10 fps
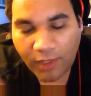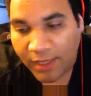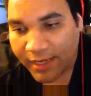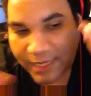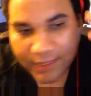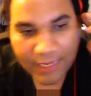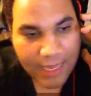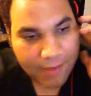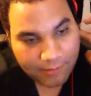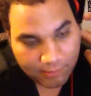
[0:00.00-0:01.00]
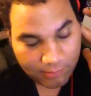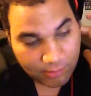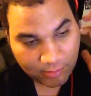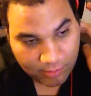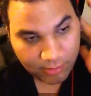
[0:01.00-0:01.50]
I got that.
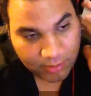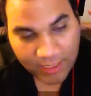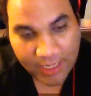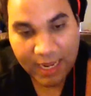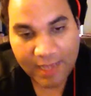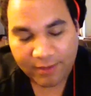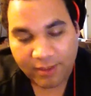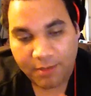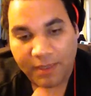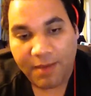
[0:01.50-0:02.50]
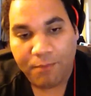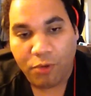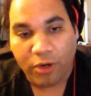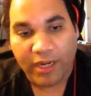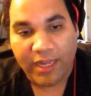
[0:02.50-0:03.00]
Then I got some
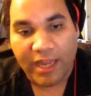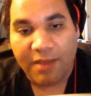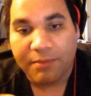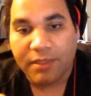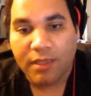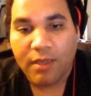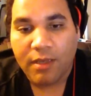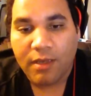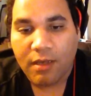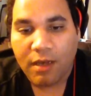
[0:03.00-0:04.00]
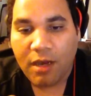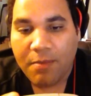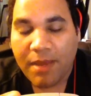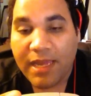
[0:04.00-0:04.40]
imported games. I